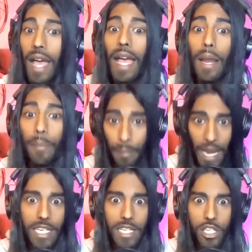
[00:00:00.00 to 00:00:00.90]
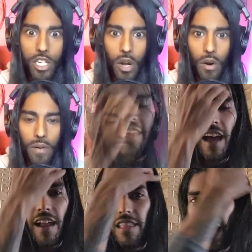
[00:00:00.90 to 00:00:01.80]
And back to the show.
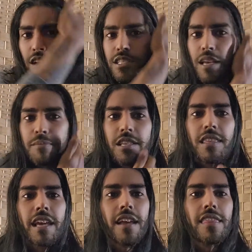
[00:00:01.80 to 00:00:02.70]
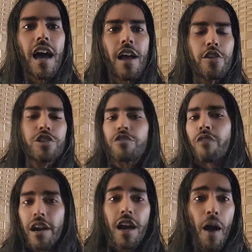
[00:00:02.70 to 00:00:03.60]
Allows them to think that you should run a
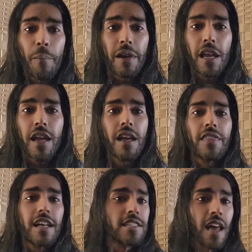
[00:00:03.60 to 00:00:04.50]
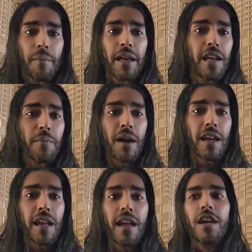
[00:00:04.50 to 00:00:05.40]
company that's not making
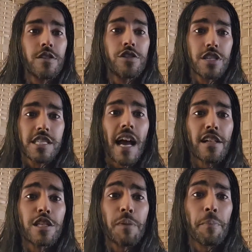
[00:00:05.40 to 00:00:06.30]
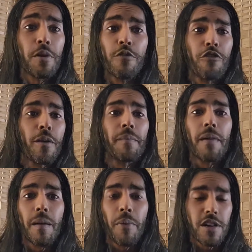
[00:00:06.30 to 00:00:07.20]
money. You should silence people from
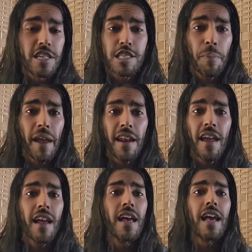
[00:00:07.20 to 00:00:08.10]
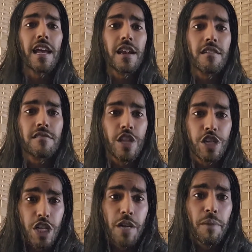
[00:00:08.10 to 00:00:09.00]
participating in
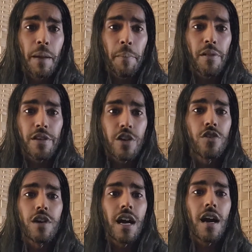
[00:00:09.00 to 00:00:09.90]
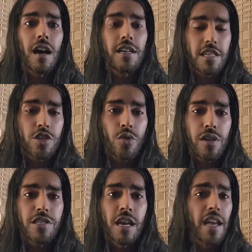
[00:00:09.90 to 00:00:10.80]
legitimate political uh, discourse
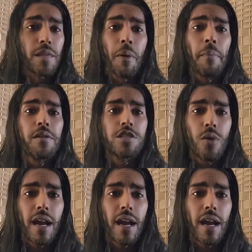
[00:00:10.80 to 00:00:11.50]
in the public square.